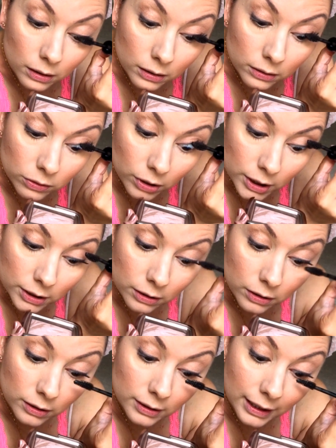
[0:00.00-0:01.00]
And I try to
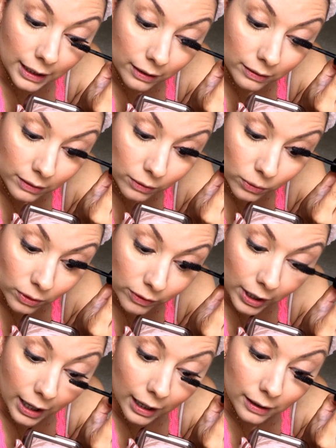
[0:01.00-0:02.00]
look down and all of
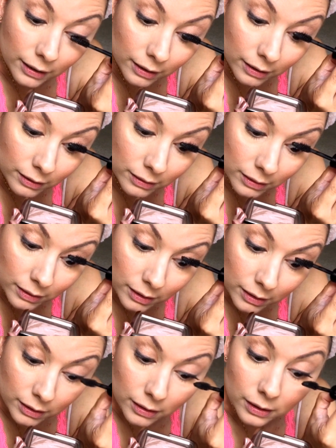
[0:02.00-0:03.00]
that, you know,
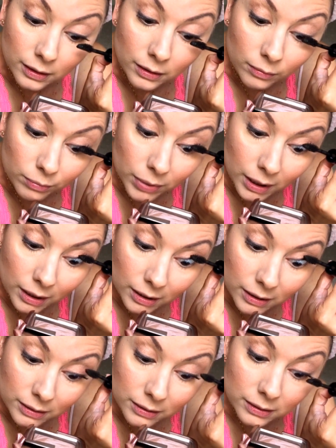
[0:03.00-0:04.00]

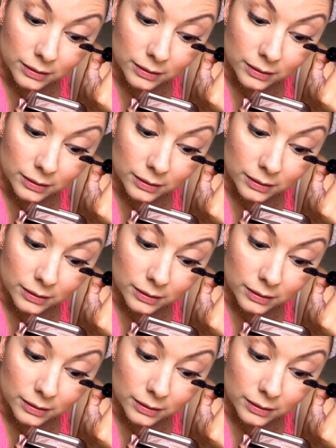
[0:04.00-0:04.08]
but,